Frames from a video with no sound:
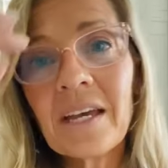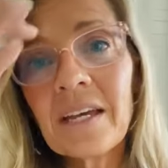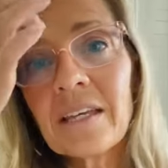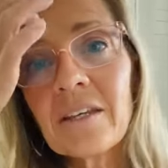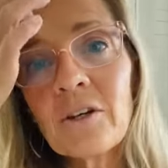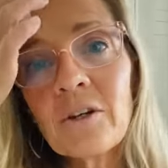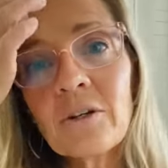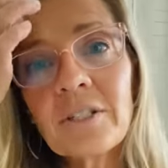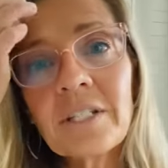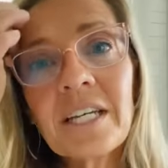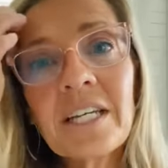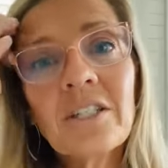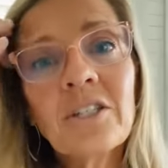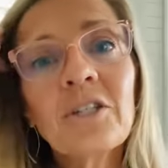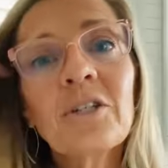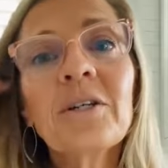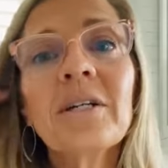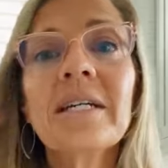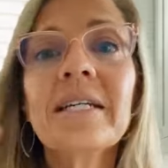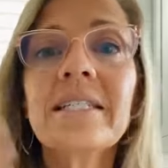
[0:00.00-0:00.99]
Your
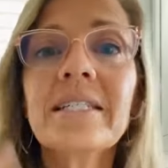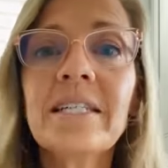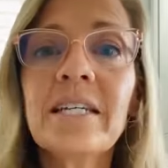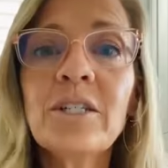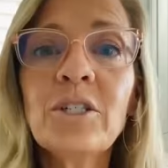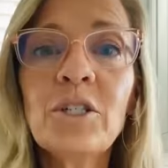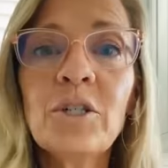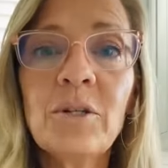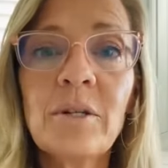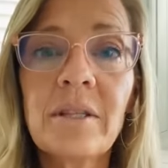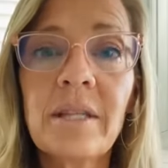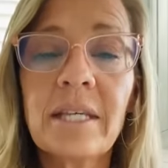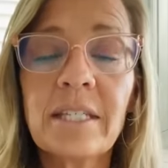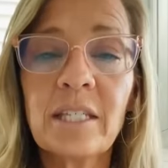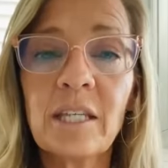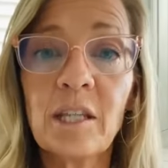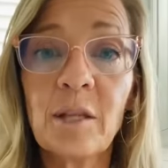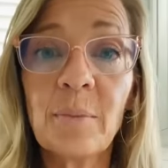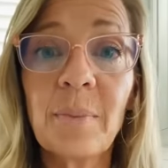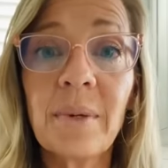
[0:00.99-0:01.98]
teacher is teaching you this
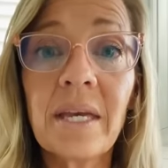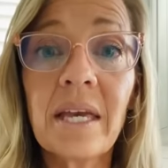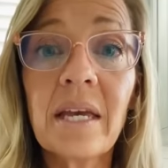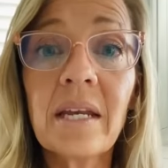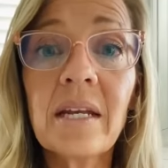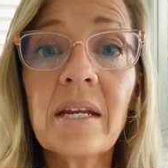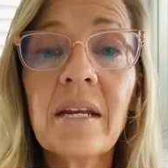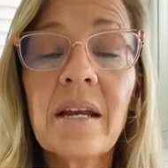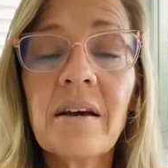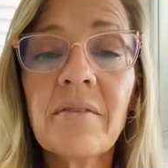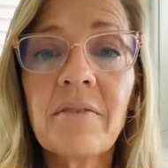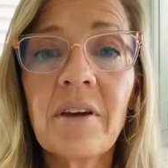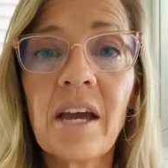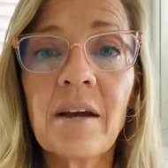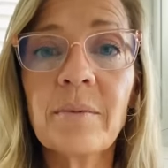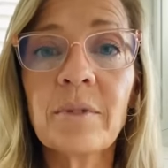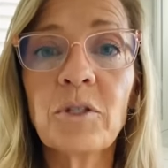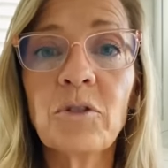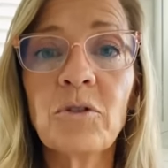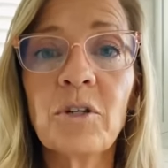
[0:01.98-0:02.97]
at the beginning of
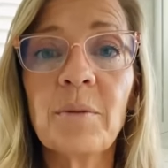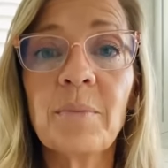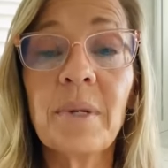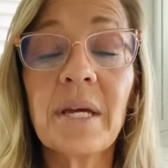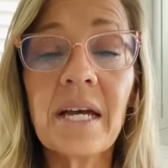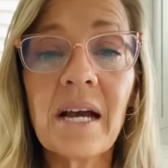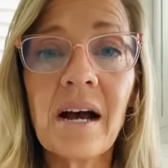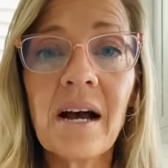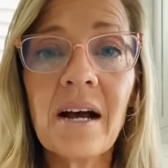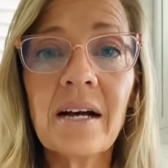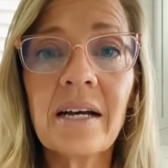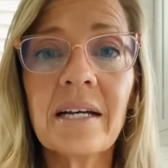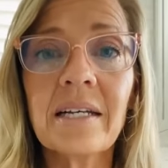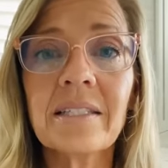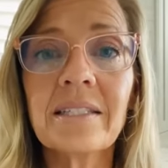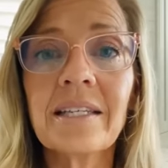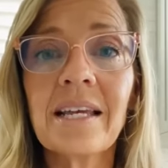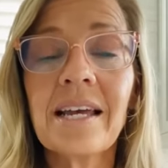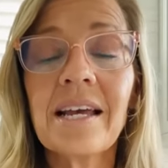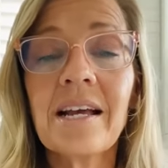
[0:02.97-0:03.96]
chemistry
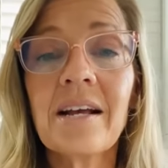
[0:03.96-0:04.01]
because